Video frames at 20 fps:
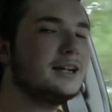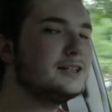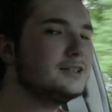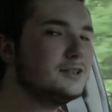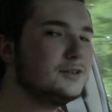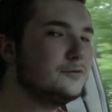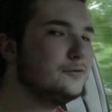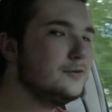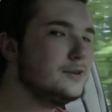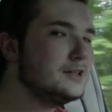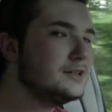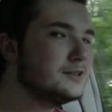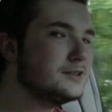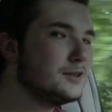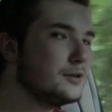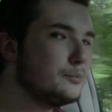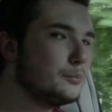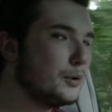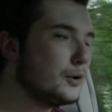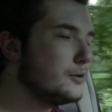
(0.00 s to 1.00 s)
of defeats
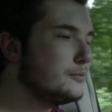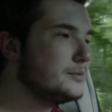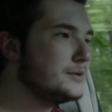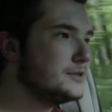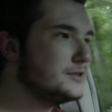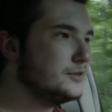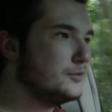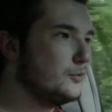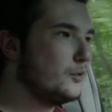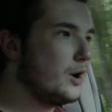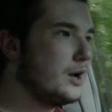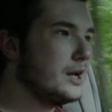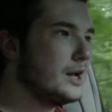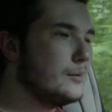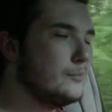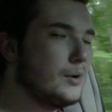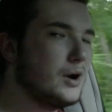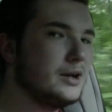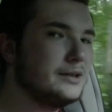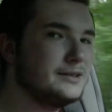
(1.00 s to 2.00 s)
the purpose of why
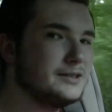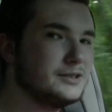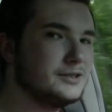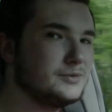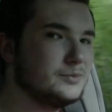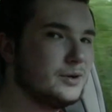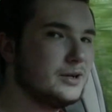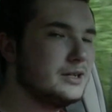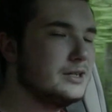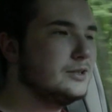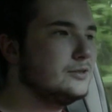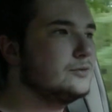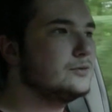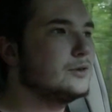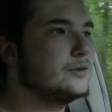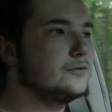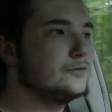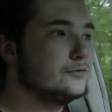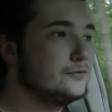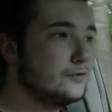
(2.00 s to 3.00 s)
I bought this radio in
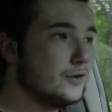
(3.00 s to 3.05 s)
the